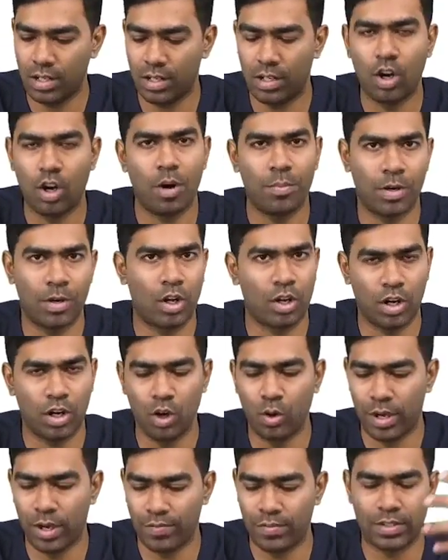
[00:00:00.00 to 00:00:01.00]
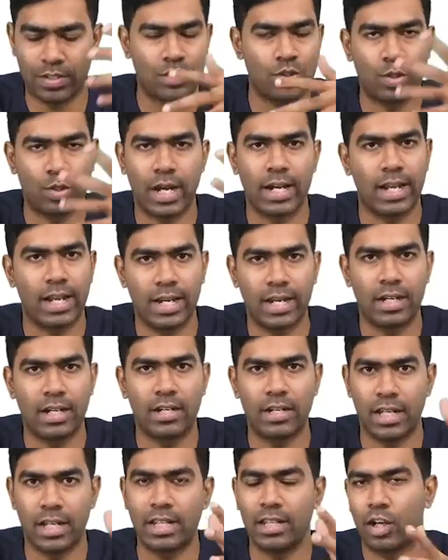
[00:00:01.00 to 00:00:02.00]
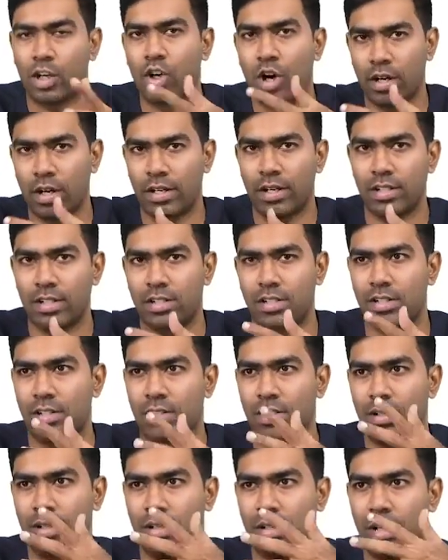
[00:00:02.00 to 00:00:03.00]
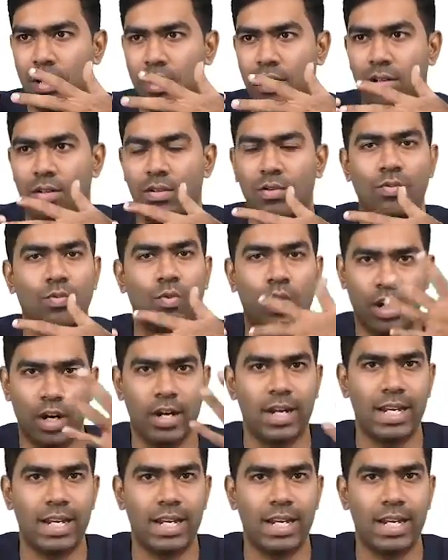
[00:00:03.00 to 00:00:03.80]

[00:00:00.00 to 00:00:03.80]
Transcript: normal or a low FSH. You can take it in the context what you're